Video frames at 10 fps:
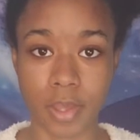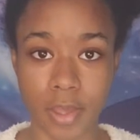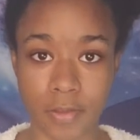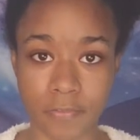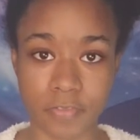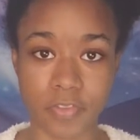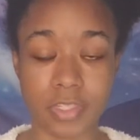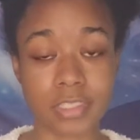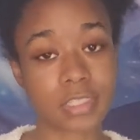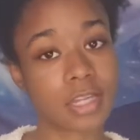of
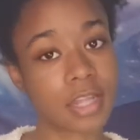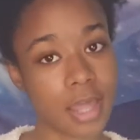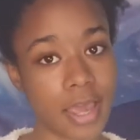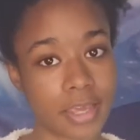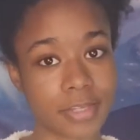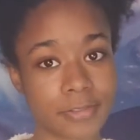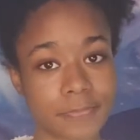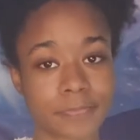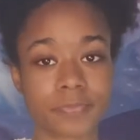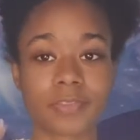this clay.
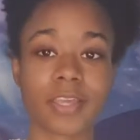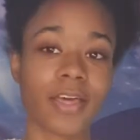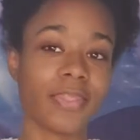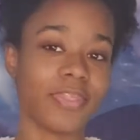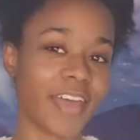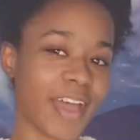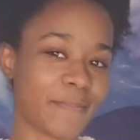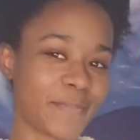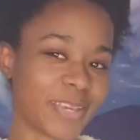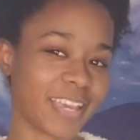That
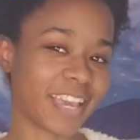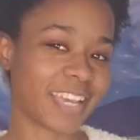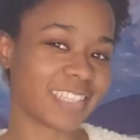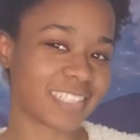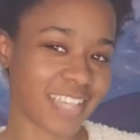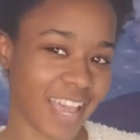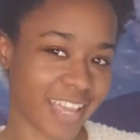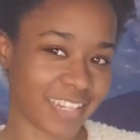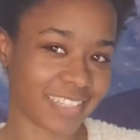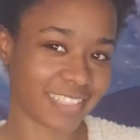being said,